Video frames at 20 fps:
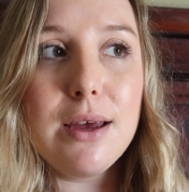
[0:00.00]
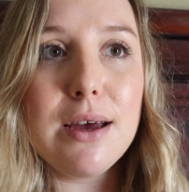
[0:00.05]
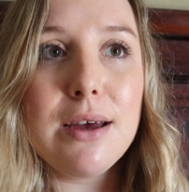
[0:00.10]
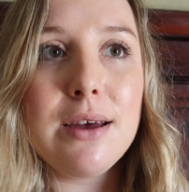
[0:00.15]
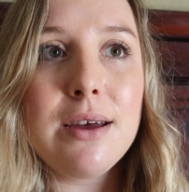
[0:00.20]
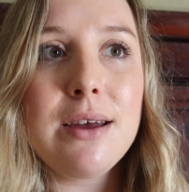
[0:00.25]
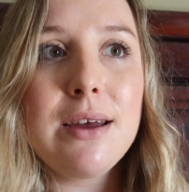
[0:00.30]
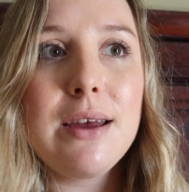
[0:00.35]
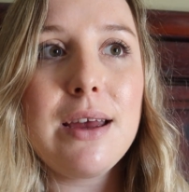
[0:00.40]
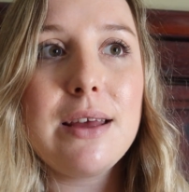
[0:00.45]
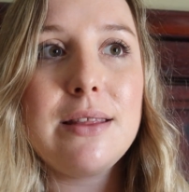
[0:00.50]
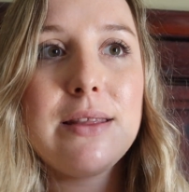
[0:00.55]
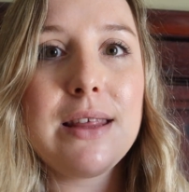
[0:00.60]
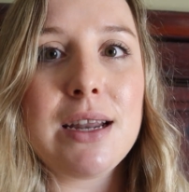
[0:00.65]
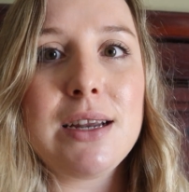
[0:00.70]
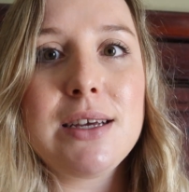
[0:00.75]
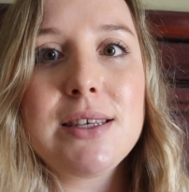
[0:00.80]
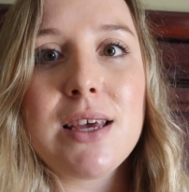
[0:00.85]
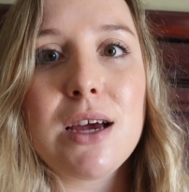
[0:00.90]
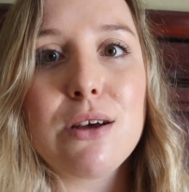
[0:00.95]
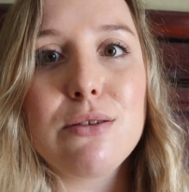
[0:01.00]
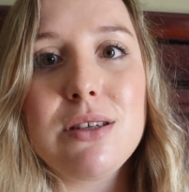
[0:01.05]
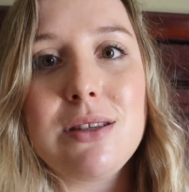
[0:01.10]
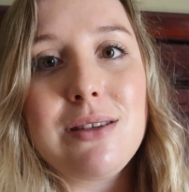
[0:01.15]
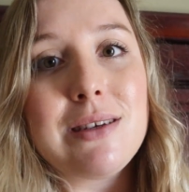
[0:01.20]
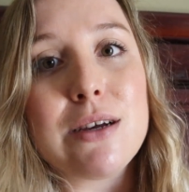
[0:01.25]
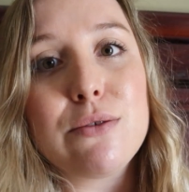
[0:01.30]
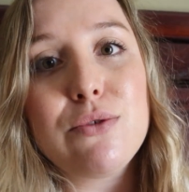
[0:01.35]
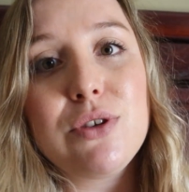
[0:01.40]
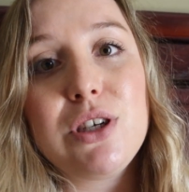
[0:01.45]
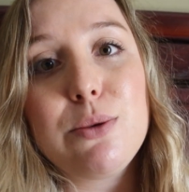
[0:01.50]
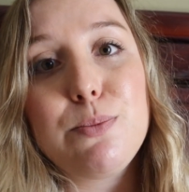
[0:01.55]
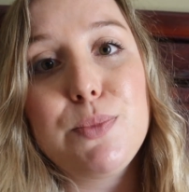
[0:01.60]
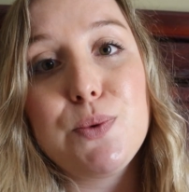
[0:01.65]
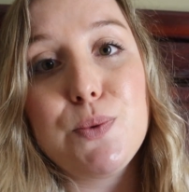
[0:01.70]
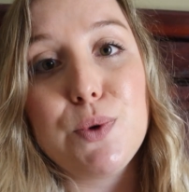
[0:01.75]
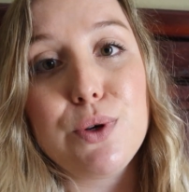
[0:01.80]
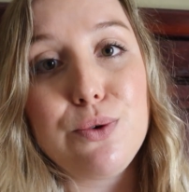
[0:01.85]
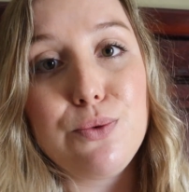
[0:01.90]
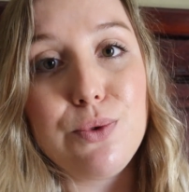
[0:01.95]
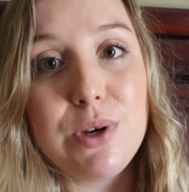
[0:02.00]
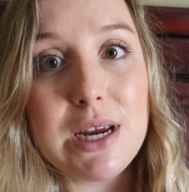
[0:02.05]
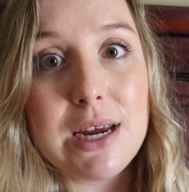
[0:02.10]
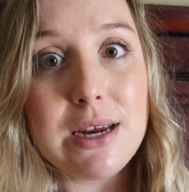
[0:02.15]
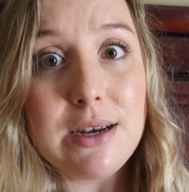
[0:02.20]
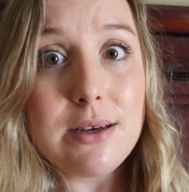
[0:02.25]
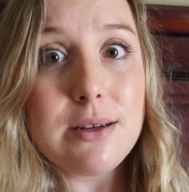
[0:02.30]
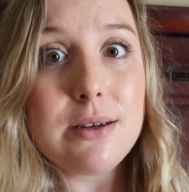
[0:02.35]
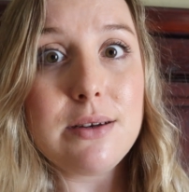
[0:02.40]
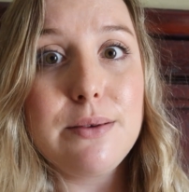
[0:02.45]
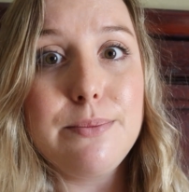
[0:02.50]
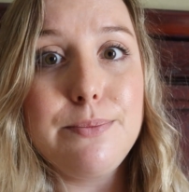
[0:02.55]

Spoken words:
and that is how the townships were created.